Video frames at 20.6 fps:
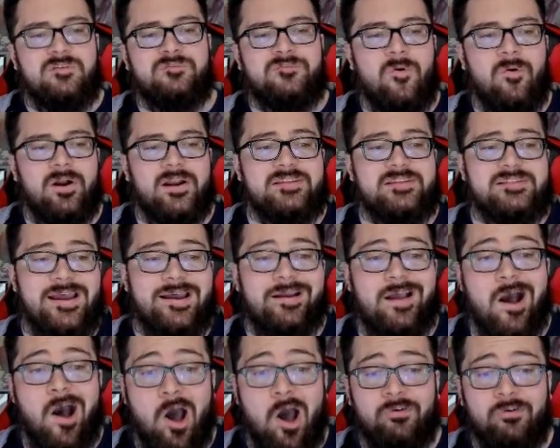4 in
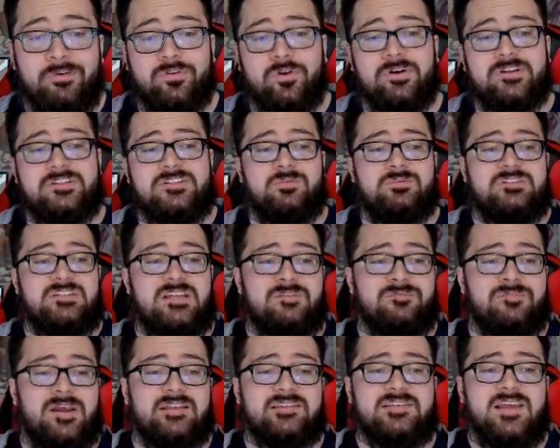attack, 132 in
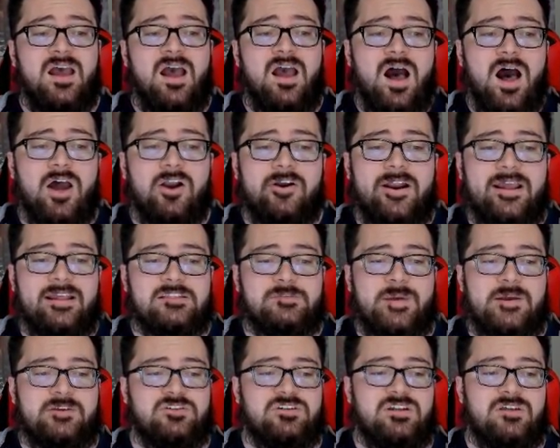defense, 108 in
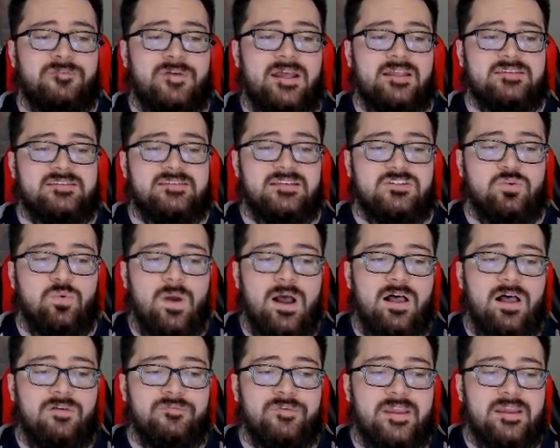special defense,
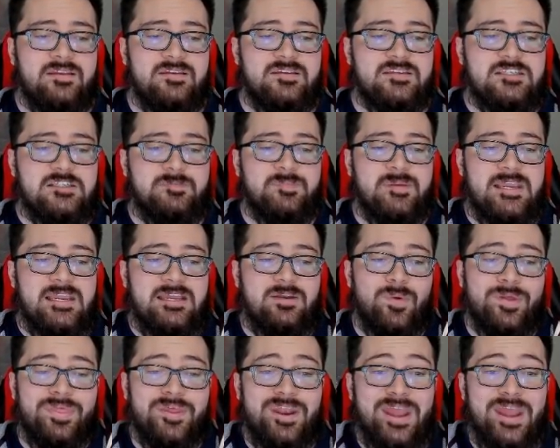12 in the speed
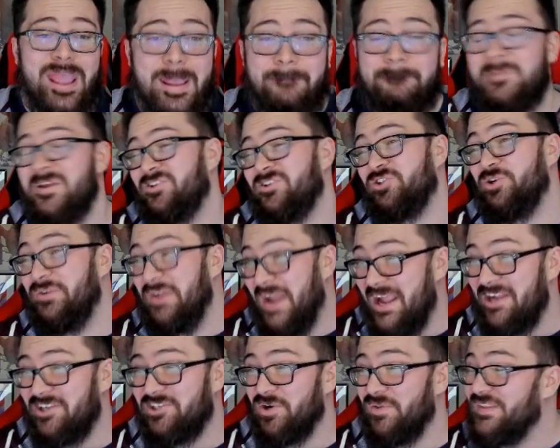with an Impish
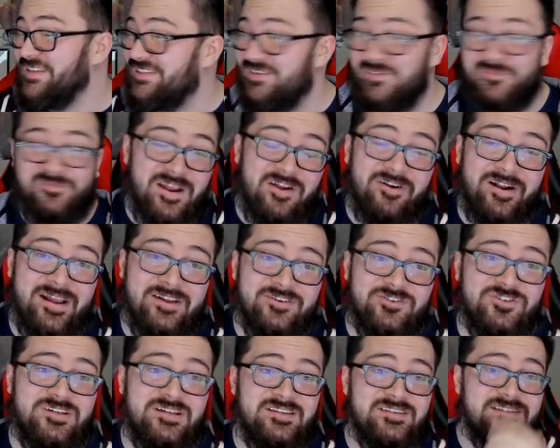Nature. This is a very
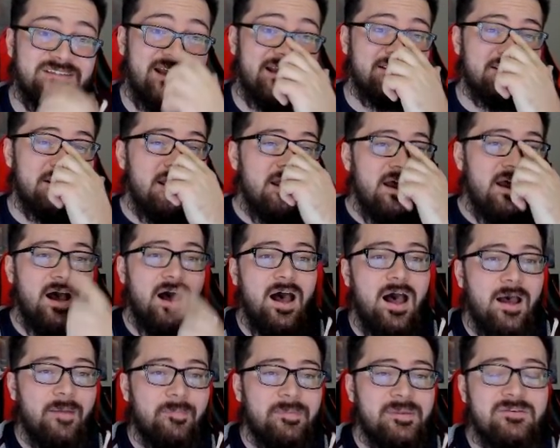interesting set.
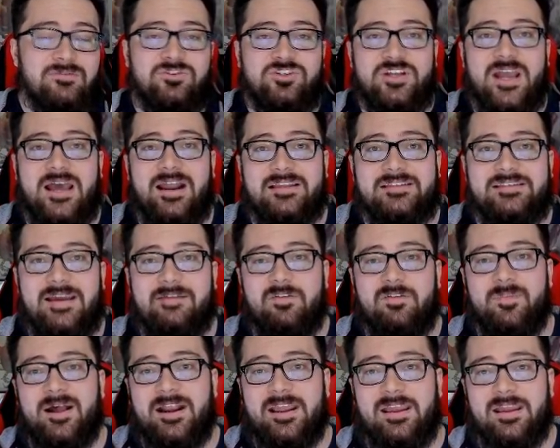Huge shout out to
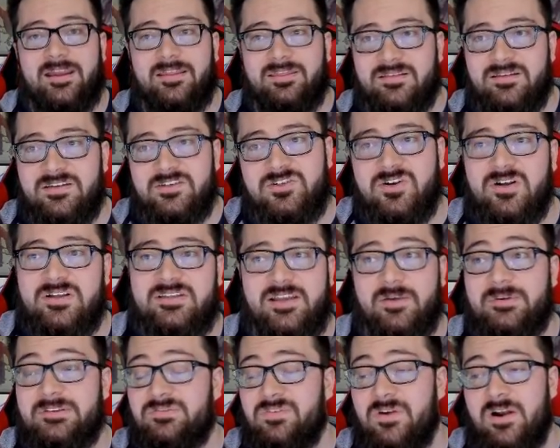everybody in the Detroit
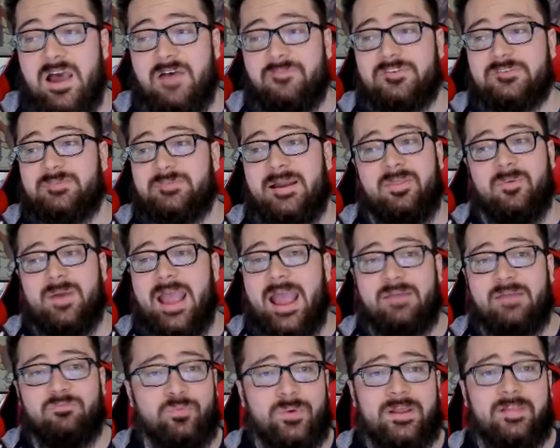Steelings front office, by the way.
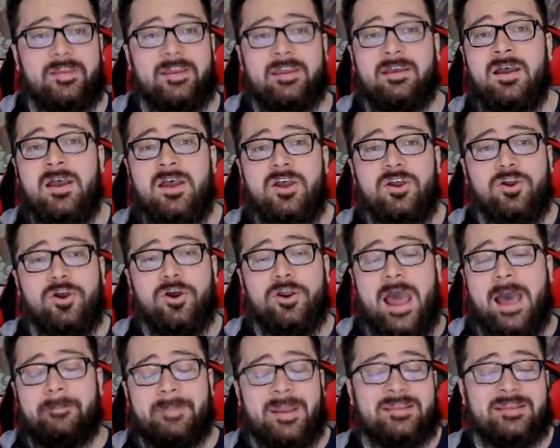I really could
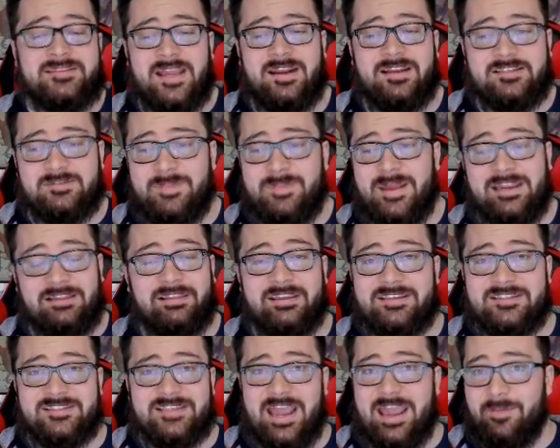not maintain as many
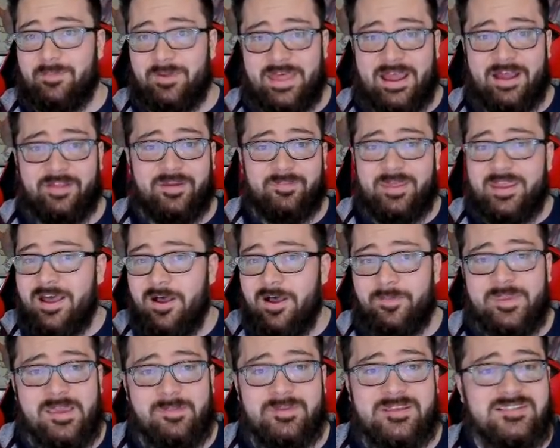leagues as I am without them. They
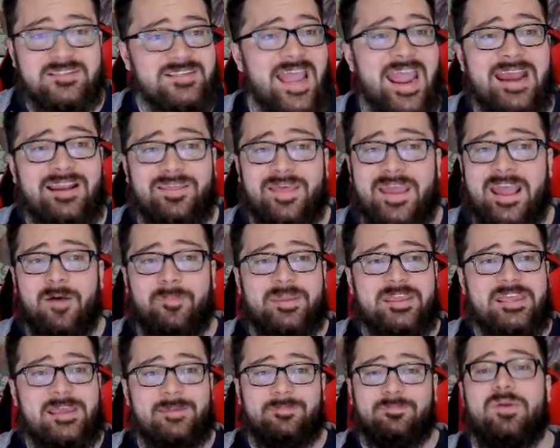help keep me sane. They help me
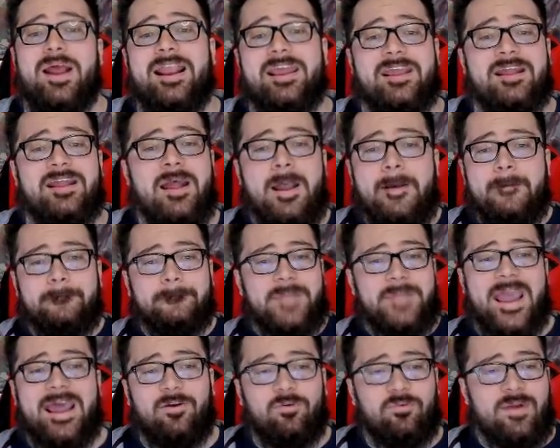keep ready.
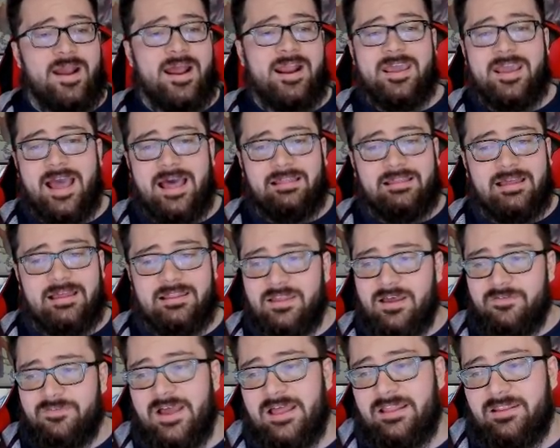Battle ready. I
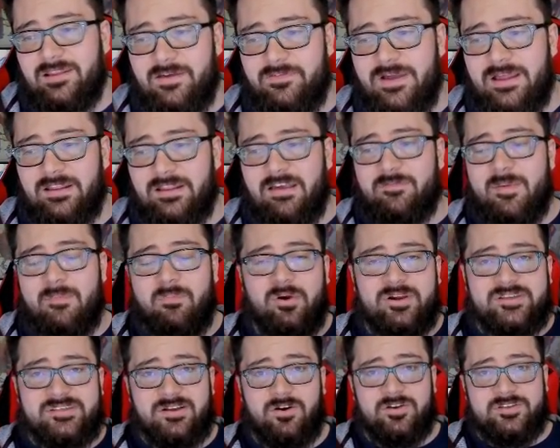love my
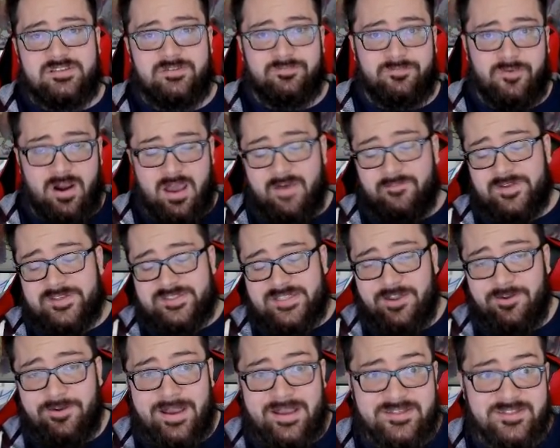boys and girls in the front office.
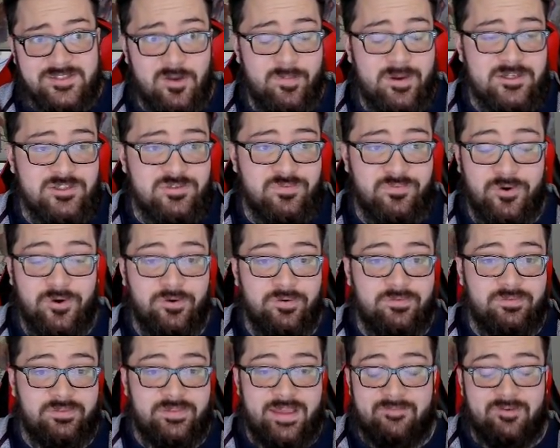Thank you guys so much
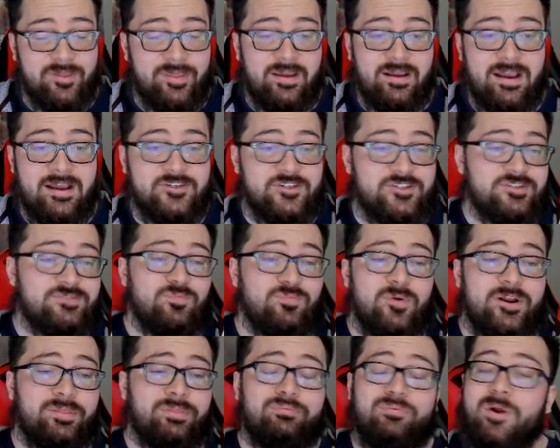for everything. I just
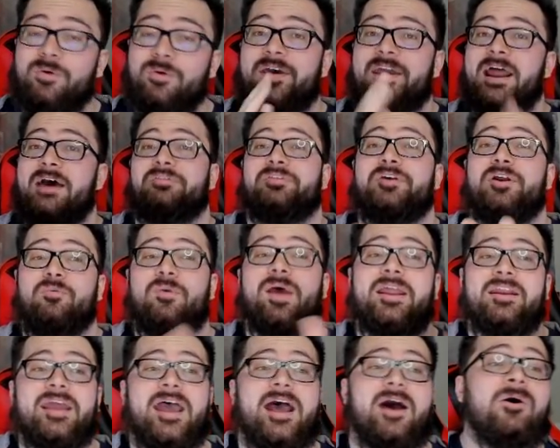want to throw that out there
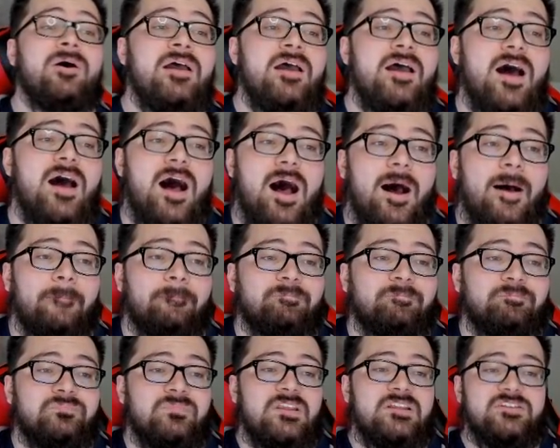right now.
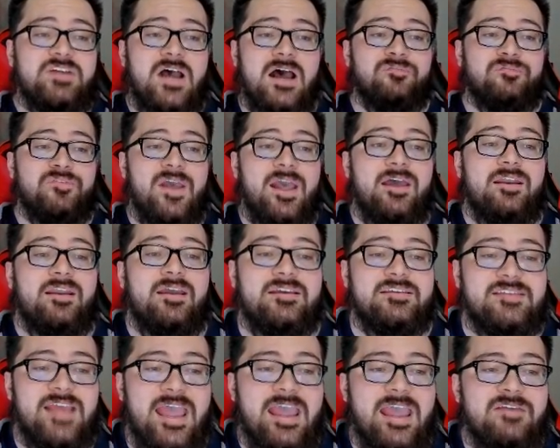Donphan
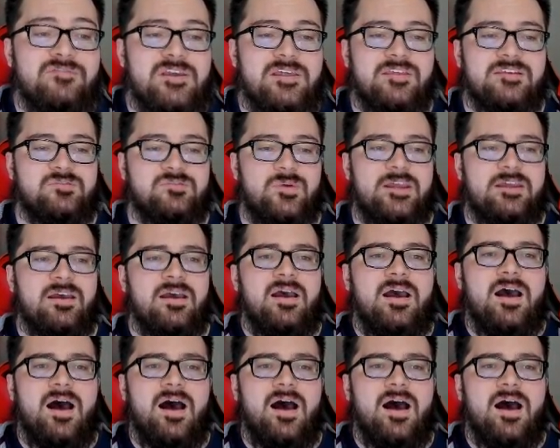is AV this week.